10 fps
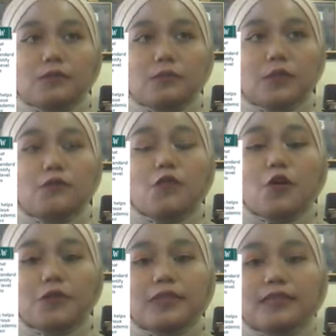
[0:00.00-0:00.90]

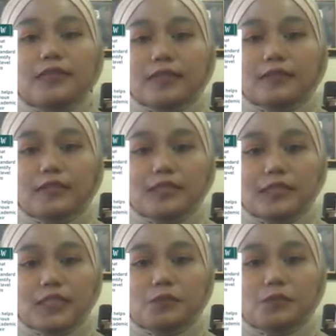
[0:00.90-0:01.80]
before we conducted
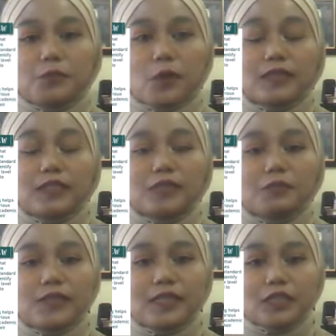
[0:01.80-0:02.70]
this poster
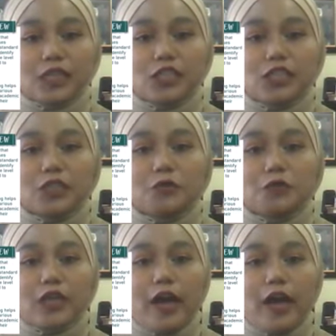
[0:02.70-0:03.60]
presentation,
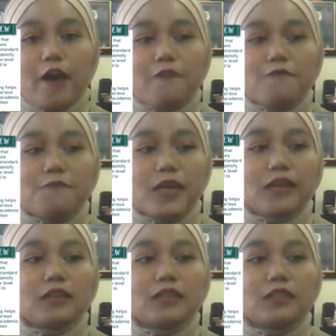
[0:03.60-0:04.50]
we have
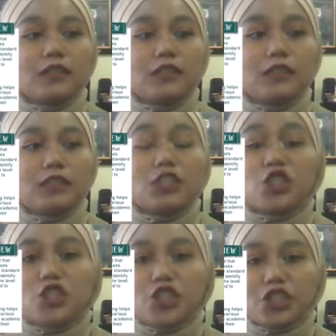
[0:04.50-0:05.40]
made a
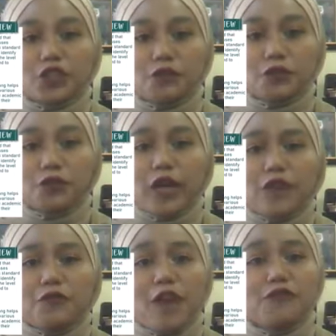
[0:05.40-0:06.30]
literature review,
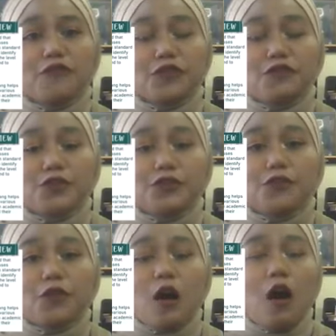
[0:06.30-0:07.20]
and we have
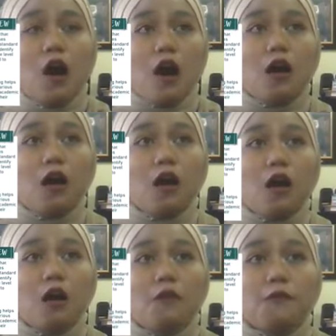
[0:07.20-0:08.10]
reviewed
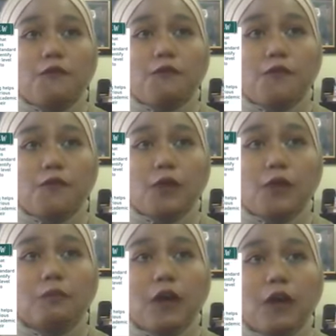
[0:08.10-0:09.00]

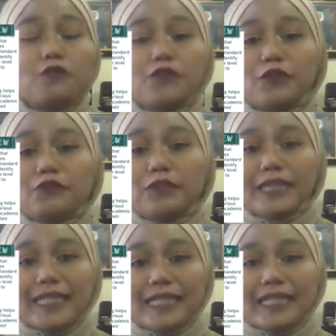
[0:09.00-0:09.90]
about
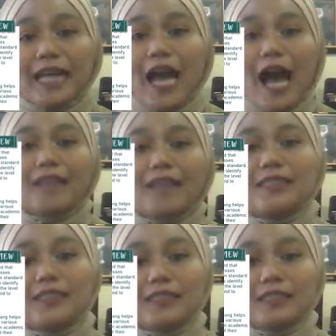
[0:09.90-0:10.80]
15
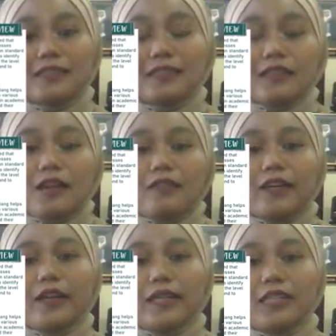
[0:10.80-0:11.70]
articles
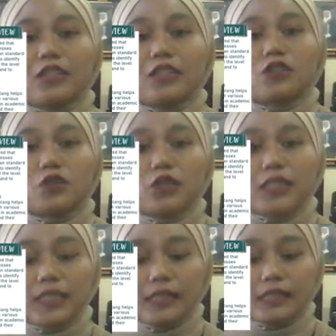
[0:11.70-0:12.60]
regarding to
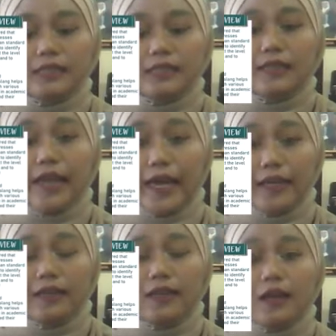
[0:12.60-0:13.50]
the slang